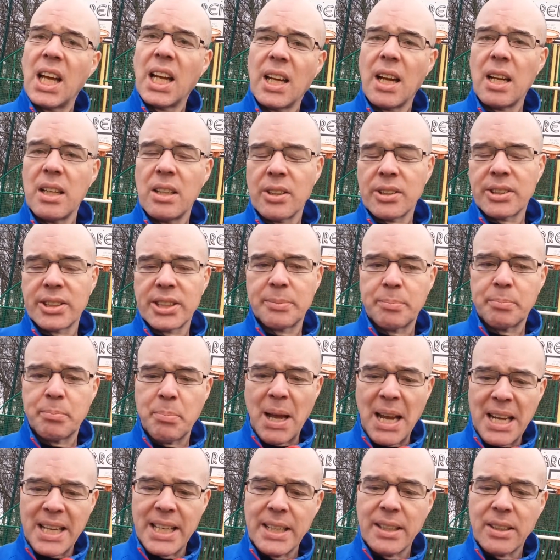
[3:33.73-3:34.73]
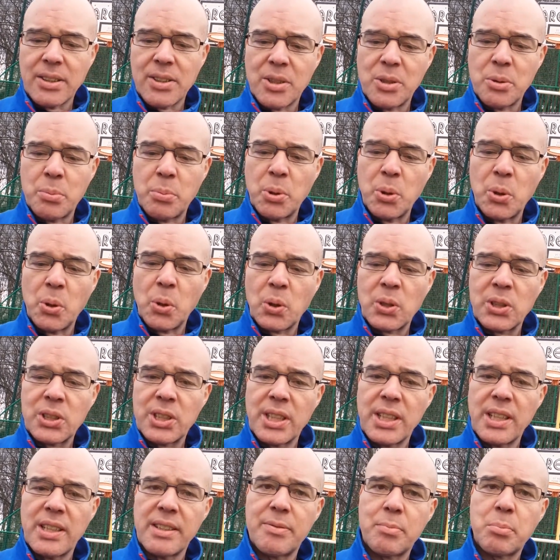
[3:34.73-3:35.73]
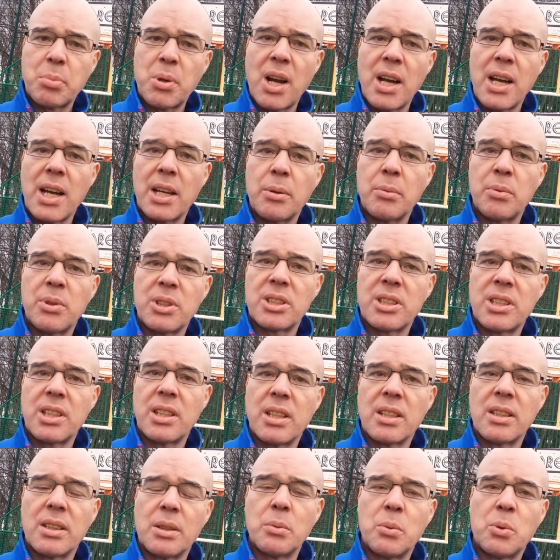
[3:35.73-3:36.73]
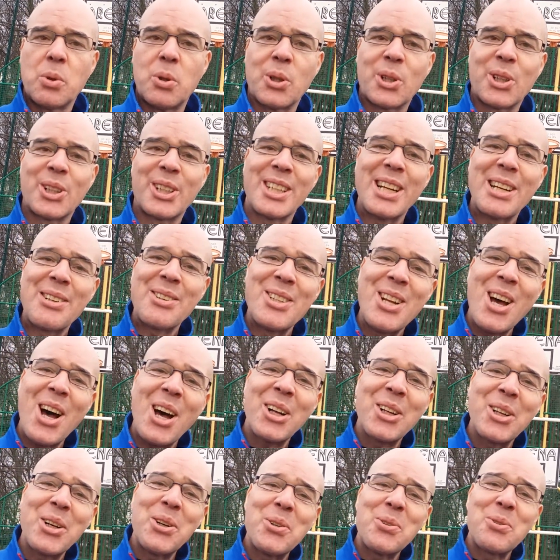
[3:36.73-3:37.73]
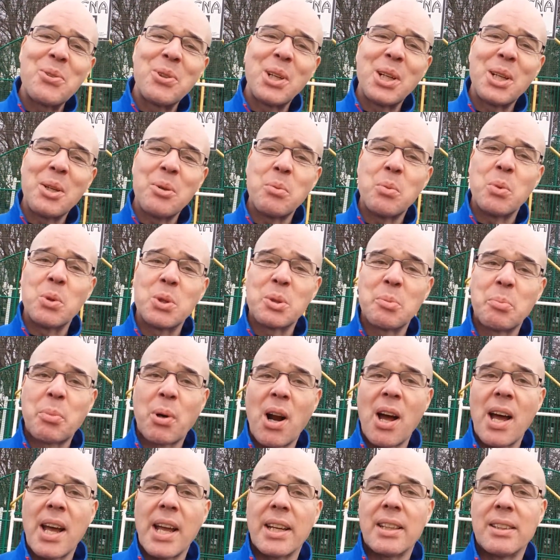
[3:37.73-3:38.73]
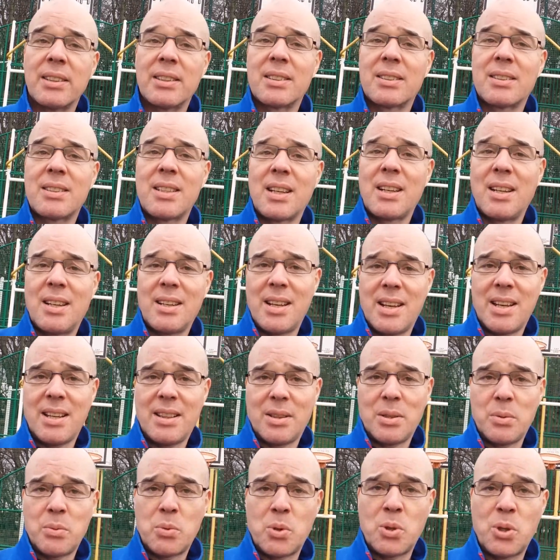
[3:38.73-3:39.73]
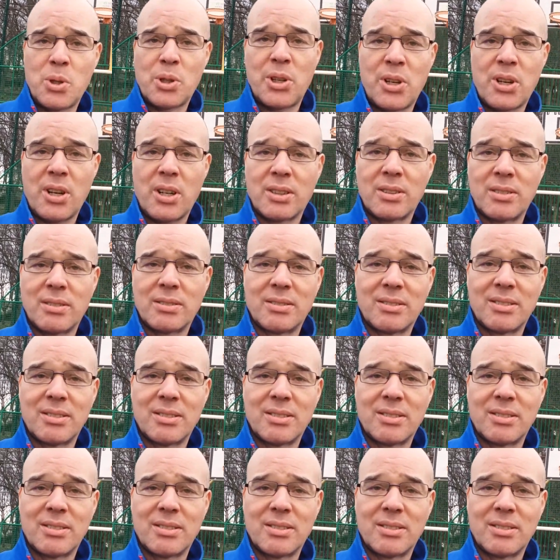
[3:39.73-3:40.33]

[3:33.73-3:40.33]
And I looked back into the pool to see if Brian was still in the water. Now, not only was Brian still in the water,